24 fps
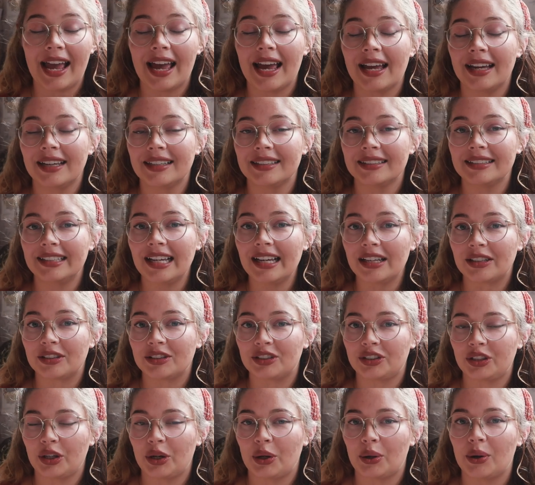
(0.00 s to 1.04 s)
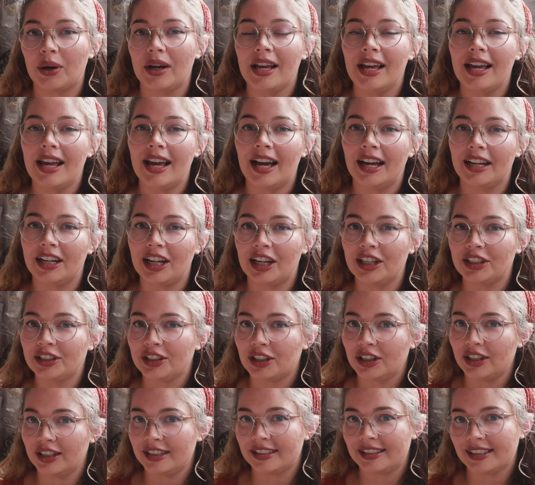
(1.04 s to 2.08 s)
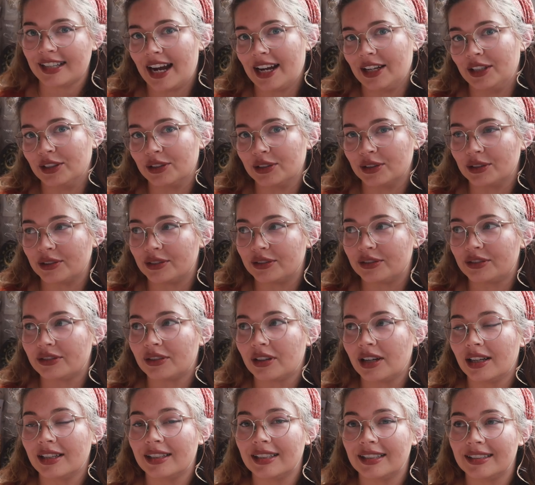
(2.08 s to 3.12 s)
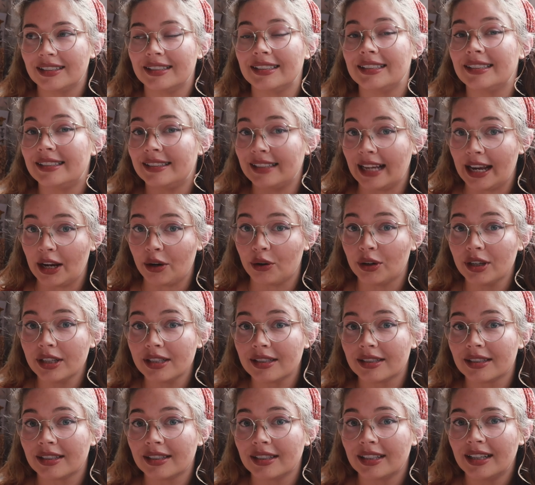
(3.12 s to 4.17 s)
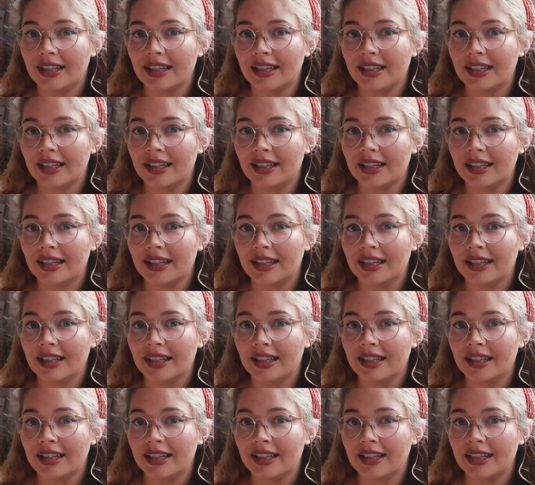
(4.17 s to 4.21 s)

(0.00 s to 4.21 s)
And yeah, so an altar is kind of sacred.